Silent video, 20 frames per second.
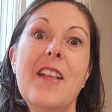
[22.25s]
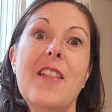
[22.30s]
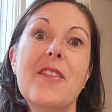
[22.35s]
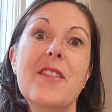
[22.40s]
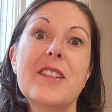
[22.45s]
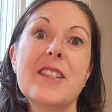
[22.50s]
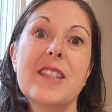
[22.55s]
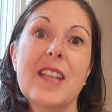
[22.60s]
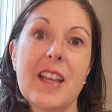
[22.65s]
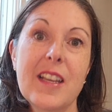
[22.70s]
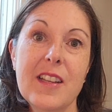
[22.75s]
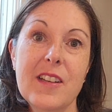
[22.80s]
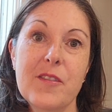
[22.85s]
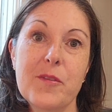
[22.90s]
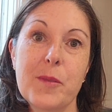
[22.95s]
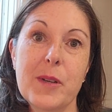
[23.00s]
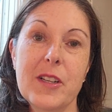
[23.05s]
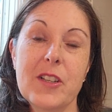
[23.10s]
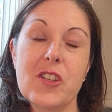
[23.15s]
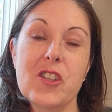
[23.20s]
The second of
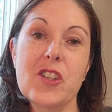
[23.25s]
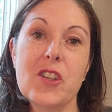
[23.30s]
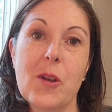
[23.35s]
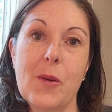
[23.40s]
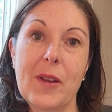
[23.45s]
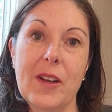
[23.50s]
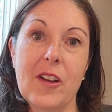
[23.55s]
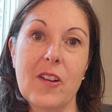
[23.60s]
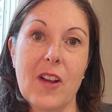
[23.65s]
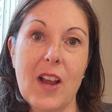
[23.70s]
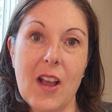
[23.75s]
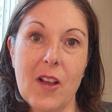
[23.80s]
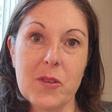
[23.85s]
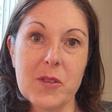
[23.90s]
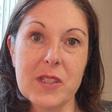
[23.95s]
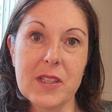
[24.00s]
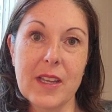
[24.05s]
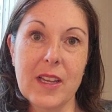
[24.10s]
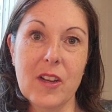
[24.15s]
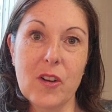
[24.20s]
which showing our
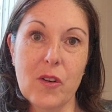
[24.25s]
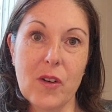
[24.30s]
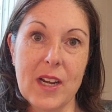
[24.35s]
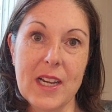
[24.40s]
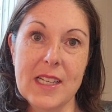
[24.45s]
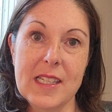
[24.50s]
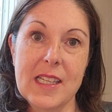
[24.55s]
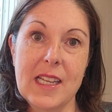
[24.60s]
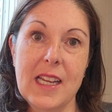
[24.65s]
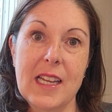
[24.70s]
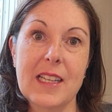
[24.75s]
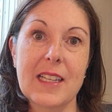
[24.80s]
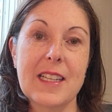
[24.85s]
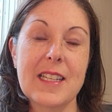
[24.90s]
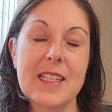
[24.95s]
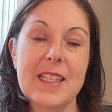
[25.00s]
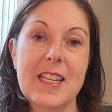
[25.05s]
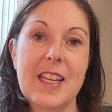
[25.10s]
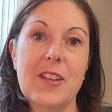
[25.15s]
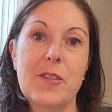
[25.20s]
house like crazy and
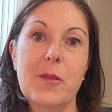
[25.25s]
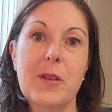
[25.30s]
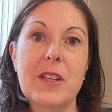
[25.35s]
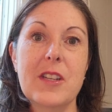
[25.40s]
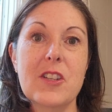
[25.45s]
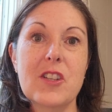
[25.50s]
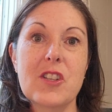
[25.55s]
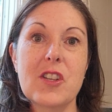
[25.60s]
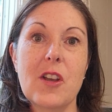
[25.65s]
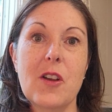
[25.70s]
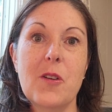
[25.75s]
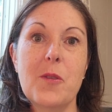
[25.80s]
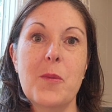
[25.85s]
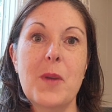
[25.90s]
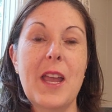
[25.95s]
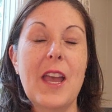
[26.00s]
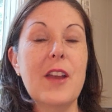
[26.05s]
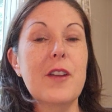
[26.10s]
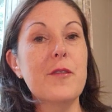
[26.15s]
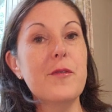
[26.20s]
continuing to show. We
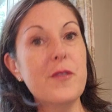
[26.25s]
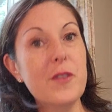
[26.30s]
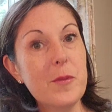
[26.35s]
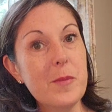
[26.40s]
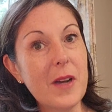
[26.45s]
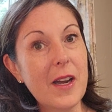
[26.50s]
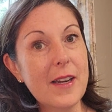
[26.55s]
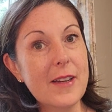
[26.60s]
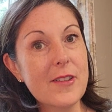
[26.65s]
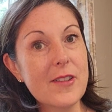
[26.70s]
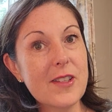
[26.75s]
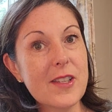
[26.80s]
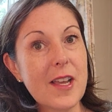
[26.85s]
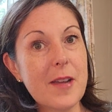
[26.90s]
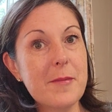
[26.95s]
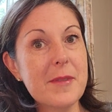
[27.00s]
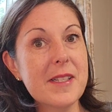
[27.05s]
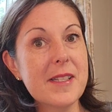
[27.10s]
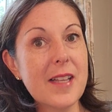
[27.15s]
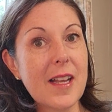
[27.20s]
had a few buyers
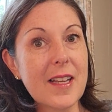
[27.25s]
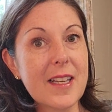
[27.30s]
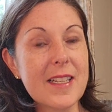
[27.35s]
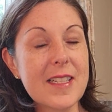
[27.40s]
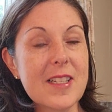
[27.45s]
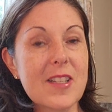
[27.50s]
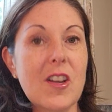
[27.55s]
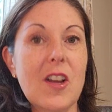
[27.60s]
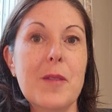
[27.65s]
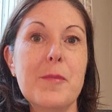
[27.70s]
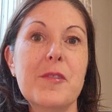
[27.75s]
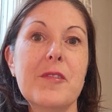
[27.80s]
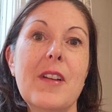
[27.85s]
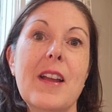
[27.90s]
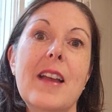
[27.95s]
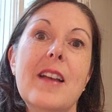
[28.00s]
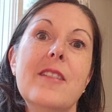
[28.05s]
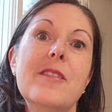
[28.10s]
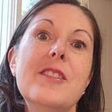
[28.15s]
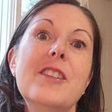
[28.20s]
come a second time
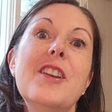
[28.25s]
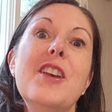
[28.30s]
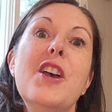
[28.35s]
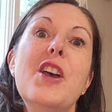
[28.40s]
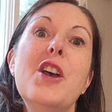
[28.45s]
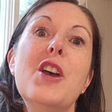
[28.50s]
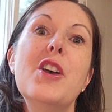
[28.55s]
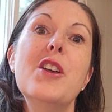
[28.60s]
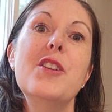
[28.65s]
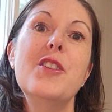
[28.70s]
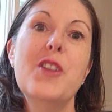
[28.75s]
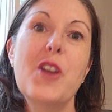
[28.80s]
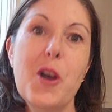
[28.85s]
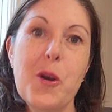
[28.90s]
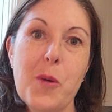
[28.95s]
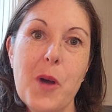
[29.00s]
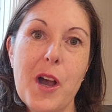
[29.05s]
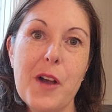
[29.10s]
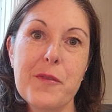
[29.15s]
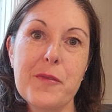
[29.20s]
around,
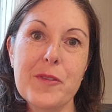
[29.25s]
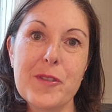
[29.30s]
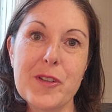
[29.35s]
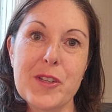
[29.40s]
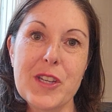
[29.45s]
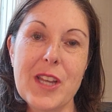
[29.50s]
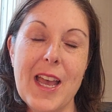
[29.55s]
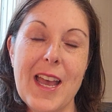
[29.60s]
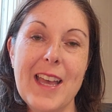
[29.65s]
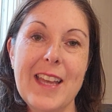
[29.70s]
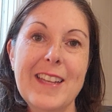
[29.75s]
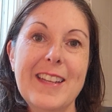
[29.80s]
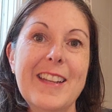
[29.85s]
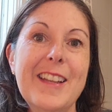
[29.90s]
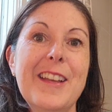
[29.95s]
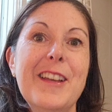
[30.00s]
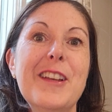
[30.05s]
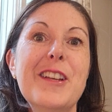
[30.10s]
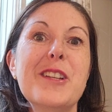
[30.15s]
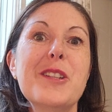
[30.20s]
no offers yet.
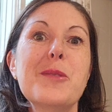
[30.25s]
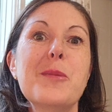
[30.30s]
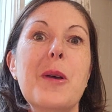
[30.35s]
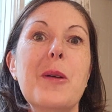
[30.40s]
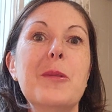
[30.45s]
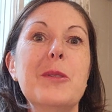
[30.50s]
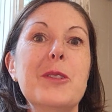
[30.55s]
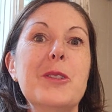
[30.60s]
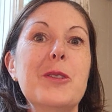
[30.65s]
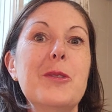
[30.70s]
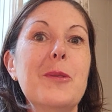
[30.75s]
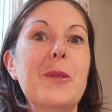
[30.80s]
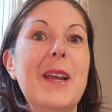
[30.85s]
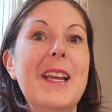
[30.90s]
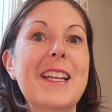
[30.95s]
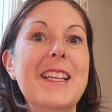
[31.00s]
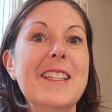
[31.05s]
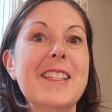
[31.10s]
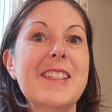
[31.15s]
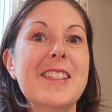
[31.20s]
So I will do
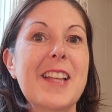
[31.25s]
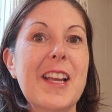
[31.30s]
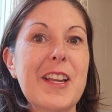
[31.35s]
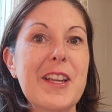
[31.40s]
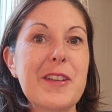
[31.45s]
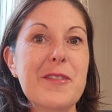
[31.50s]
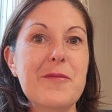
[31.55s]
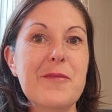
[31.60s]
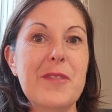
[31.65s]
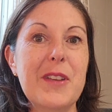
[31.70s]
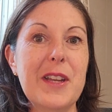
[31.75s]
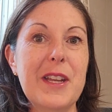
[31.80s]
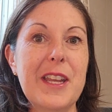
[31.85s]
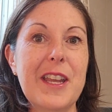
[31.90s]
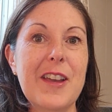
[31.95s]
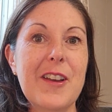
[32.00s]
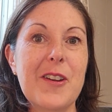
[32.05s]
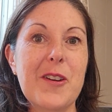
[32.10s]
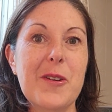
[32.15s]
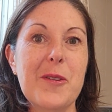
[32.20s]
a second
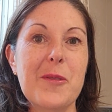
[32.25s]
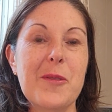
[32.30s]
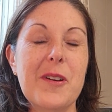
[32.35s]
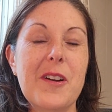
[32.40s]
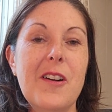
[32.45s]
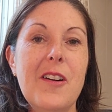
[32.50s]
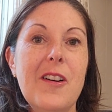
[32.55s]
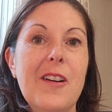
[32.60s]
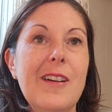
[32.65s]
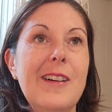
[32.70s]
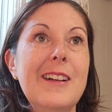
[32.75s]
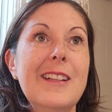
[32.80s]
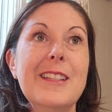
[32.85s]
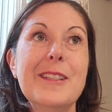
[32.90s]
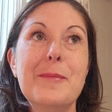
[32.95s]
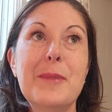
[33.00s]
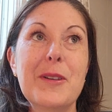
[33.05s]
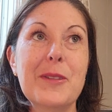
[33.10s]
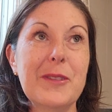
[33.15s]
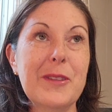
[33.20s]
video all
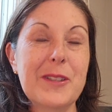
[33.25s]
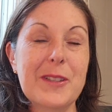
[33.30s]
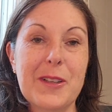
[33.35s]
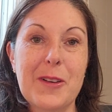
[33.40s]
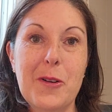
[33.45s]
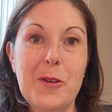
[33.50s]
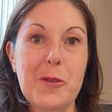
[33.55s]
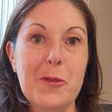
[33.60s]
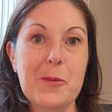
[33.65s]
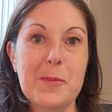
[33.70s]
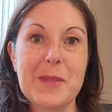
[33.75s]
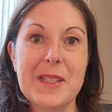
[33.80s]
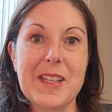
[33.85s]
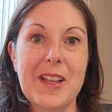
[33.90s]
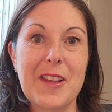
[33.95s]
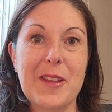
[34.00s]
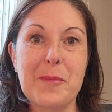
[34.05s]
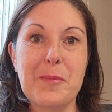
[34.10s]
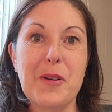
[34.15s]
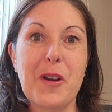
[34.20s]
about the home
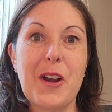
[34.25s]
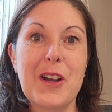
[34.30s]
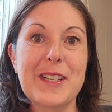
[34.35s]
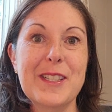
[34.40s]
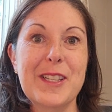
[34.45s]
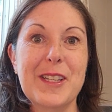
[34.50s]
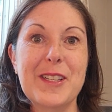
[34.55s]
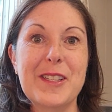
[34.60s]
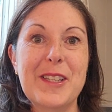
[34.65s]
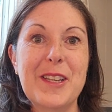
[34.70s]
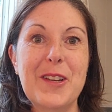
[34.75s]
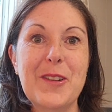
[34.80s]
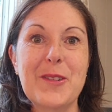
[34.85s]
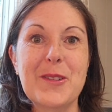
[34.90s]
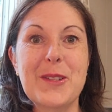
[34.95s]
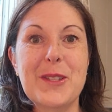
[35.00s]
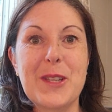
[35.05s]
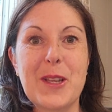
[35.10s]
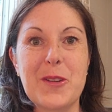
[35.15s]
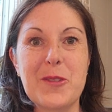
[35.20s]
selling process here
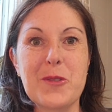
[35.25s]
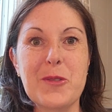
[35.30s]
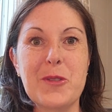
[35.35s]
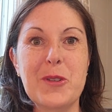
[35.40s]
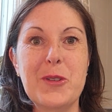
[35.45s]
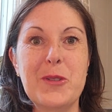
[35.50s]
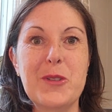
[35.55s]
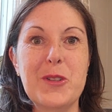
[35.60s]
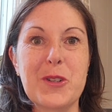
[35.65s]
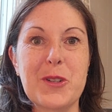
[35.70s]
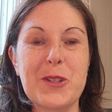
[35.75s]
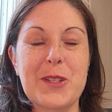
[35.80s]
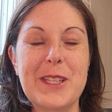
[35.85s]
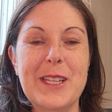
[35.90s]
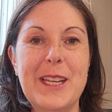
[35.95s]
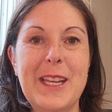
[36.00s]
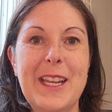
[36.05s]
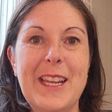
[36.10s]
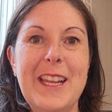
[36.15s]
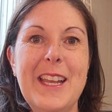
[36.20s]
in central New
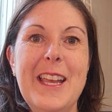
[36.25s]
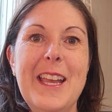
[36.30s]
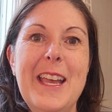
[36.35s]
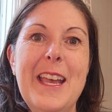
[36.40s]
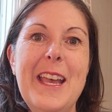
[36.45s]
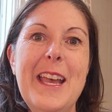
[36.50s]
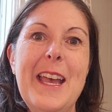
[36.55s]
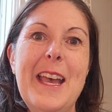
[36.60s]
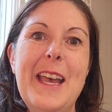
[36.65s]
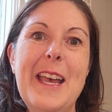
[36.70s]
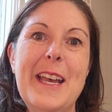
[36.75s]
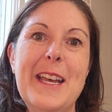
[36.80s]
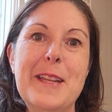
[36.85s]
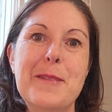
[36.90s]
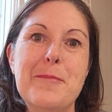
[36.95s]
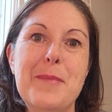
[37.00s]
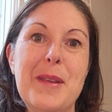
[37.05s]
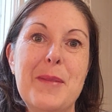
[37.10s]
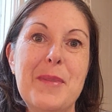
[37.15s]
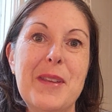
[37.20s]
Jersey
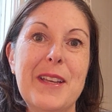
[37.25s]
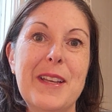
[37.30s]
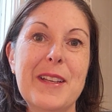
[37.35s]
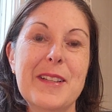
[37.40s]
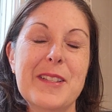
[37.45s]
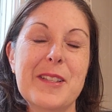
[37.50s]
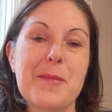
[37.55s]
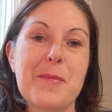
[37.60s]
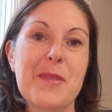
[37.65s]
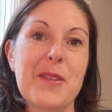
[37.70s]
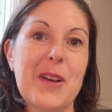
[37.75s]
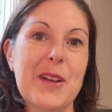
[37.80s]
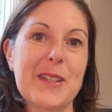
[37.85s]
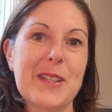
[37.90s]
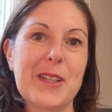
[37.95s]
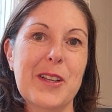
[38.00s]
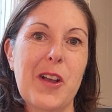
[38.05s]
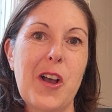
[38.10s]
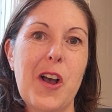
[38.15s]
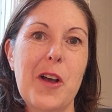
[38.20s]
and maybe get some thoughts
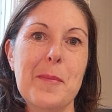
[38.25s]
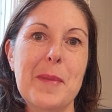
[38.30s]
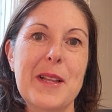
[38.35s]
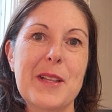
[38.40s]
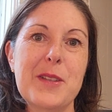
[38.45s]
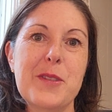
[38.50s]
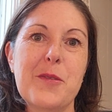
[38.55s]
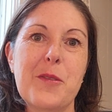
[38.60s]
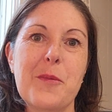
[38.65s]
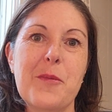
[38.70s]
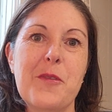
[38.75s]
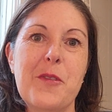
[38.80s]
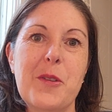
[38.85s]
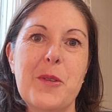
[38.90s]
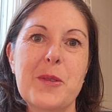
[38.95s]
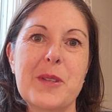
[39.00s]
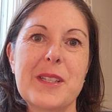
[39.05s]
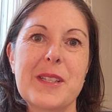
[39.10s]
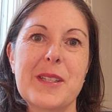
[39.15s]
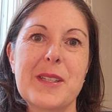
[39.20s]
and comments from
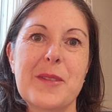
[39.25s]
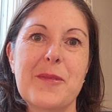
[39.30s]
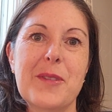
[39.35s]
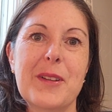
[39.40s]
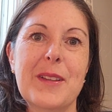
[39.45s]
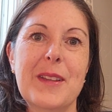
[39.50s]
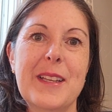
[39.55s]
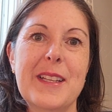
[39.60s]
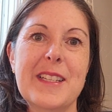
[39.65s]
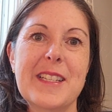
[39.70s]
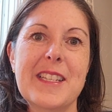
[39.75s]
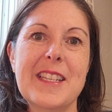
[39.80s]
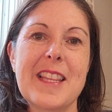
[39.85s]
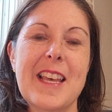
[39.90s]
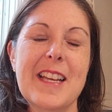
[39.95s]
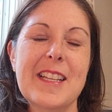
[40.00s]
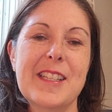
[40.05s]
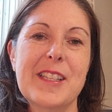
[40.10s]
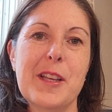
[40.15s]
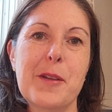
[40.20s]
folks as it relates to
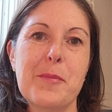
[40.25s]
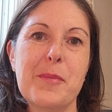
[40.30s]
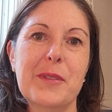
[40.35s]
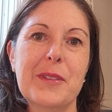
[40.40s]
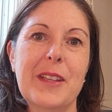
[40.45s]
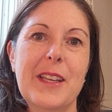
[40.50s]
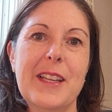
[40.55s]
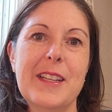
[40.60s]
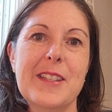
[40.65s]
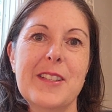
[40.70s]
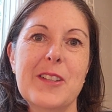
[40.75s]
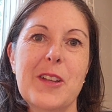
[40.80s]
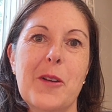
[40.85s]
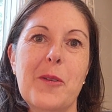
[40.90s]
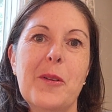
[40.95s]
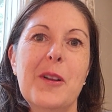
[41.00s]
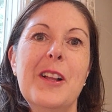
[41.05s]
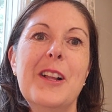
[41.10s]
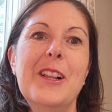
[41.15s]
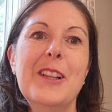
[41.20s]
that separately.
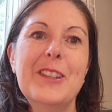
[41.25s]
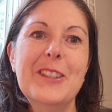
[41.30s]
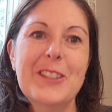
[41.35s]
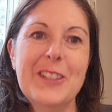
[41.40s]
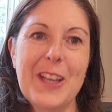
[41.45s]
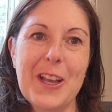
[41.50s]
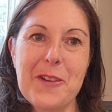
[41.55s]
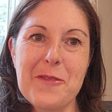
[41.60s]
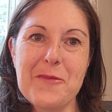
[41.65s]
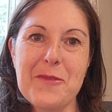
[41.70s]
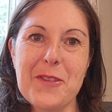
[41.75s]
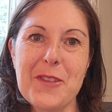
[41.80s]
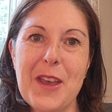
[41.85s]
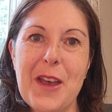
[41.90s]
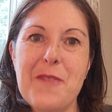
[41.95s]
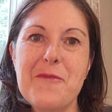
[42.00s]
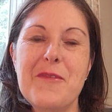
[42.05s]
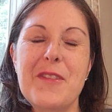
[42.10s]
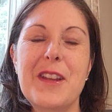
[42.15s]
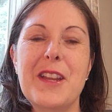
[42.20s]
So look out for
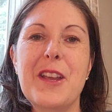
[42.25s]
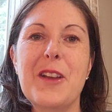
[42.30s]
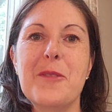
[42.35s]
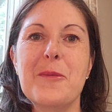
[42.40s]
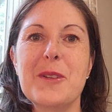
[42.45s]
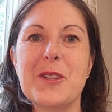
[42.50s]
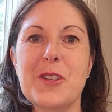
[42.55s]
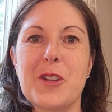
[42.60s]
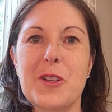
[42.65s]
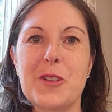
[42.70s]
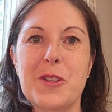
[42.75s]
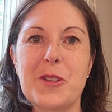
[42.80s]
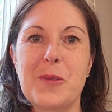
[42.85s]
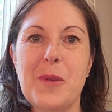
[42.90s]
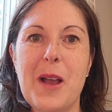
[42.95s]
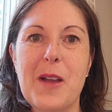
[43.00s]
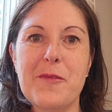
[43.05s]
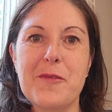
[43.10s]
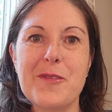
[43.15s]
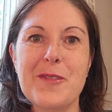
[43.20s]
that video, which I'll do
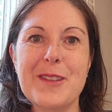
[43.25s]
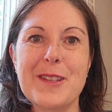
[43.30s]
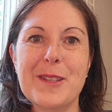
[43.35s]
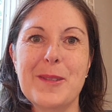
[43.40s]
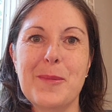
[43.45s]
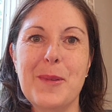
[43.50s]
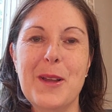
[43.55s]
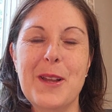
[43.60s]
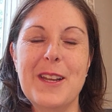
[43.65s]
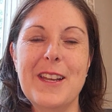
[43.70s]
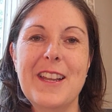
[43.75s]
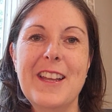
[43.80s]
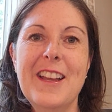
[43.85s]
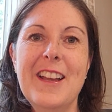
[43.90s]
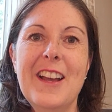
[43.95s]
after this one.